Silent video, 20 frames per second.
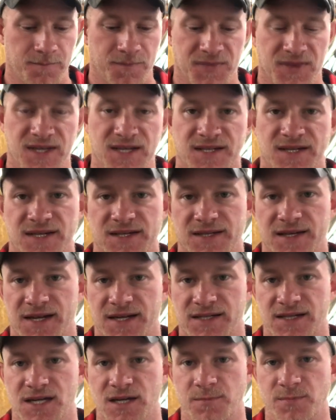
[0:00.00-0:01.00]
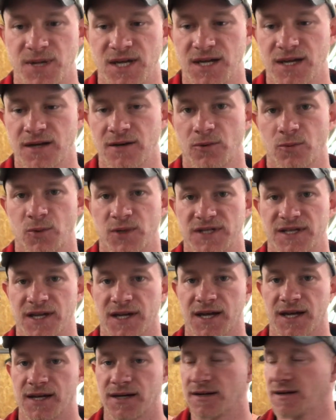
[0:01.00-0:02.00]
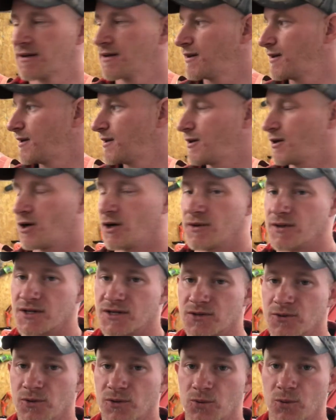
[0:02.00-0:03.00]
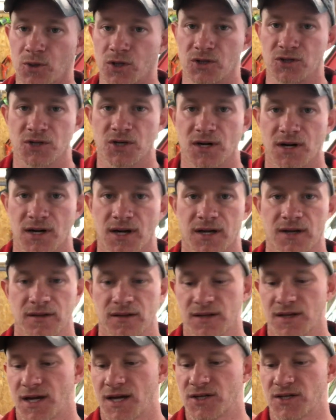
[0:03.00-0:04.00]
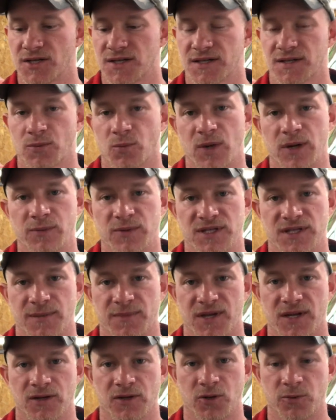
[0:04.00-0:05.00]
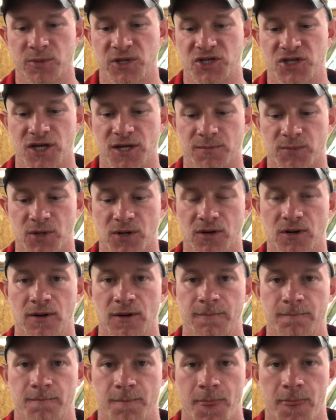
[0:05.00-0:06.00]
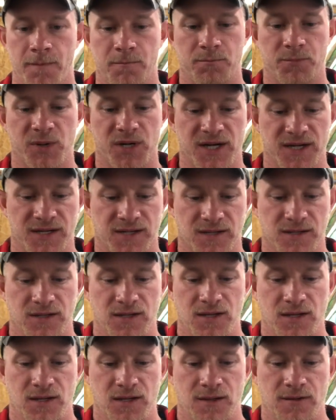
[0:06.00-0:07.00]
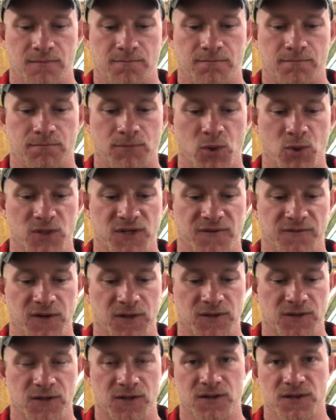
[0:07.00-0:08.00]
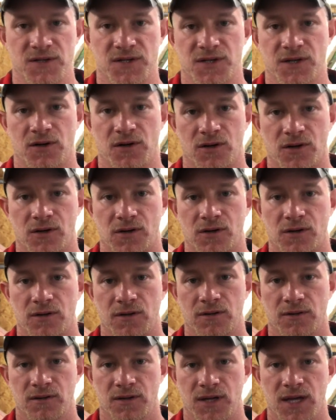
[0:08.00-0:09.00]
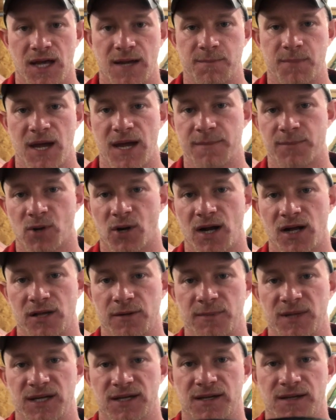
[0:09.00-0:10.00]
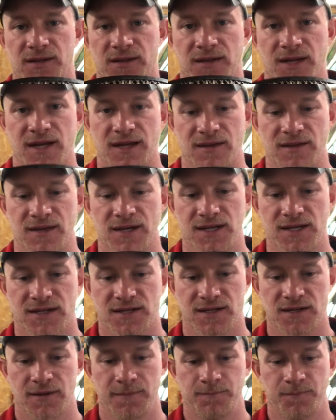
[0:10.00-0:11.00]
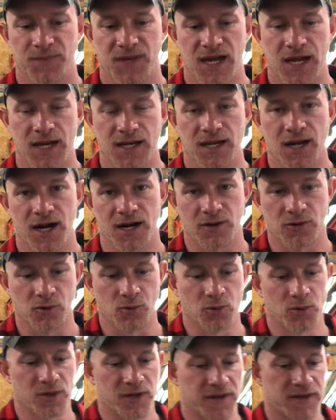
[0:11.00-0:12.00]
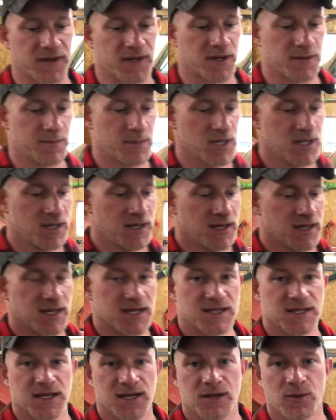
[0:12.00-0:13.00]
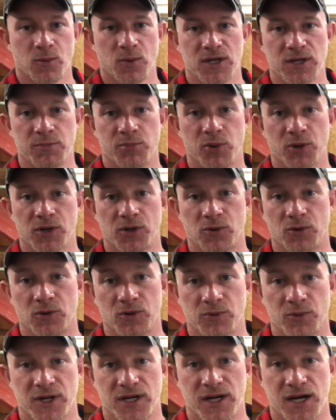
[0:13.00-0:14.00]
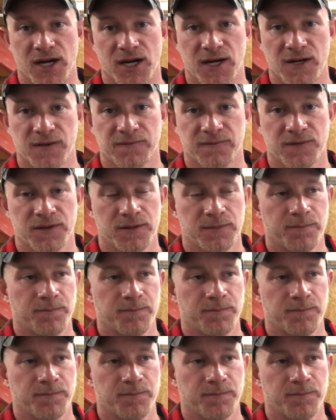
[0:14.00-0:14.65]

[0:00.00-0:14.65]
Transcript: This is an STP. Once again, on this old work truck, I just went with something a little bit cheaper, but most filters are a paper element like this, and kind of the rule of thumb is that when you pull your old one off,